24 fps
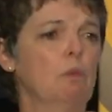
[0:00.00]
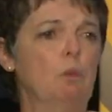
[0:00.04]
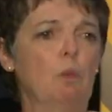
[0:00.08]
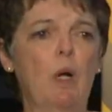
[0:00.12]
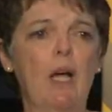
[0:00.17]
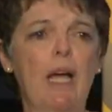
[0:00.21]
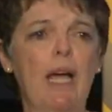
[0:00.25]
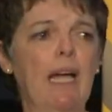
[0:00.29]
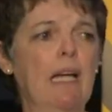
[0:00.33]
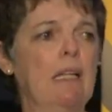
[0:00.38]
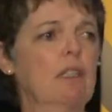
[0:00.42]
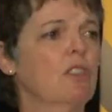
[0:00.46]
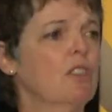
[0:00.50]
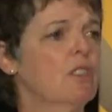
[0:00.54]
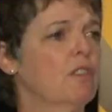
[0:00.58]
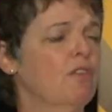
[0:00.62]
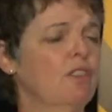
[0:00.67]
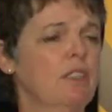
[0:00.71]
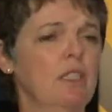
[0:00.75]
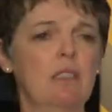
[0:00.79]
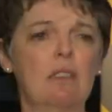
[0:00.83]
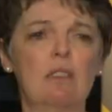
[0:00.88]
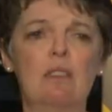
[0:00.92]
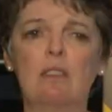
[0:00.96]
wax
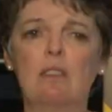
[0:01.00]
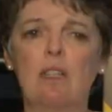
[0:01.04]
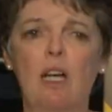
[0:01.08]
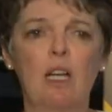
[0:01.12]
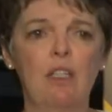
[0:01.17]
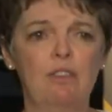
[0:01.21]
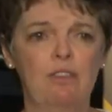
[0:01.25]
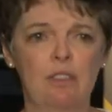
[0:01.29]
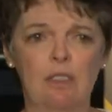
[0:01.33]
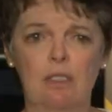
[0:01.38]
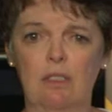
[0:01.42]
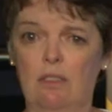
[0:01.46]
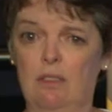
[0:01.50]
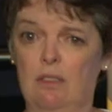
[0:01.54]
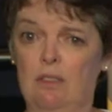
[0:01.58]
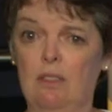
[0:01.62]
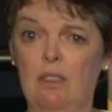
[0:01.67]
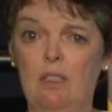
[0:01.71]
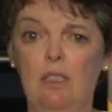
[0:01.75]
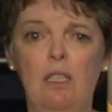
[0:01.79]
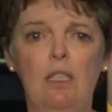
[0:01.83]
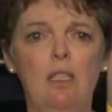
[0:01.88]
philosophical